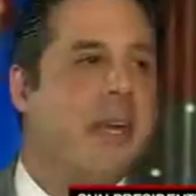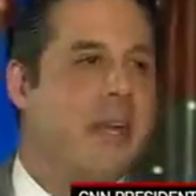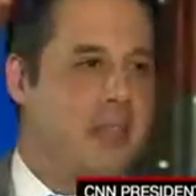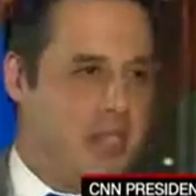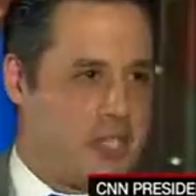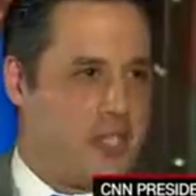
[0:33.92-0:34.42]

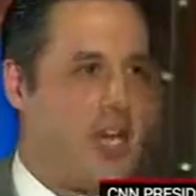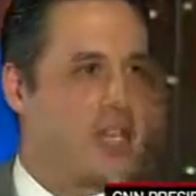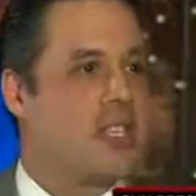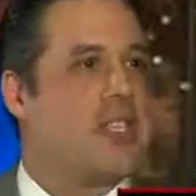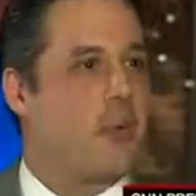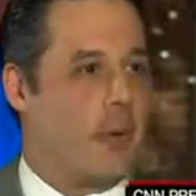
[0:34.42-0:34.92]
disgust
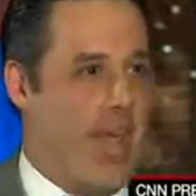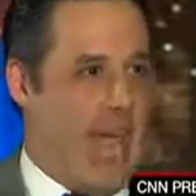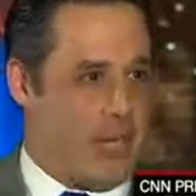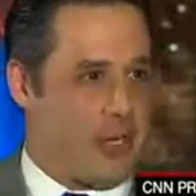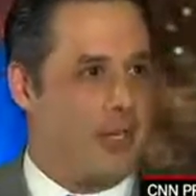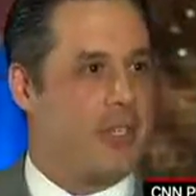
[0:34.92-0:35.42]
was...
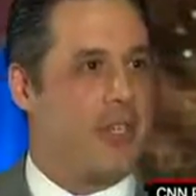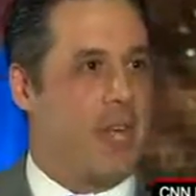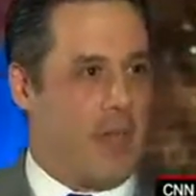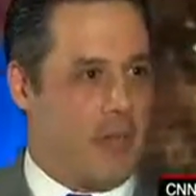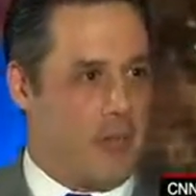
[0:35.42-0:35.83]
reaction to Don,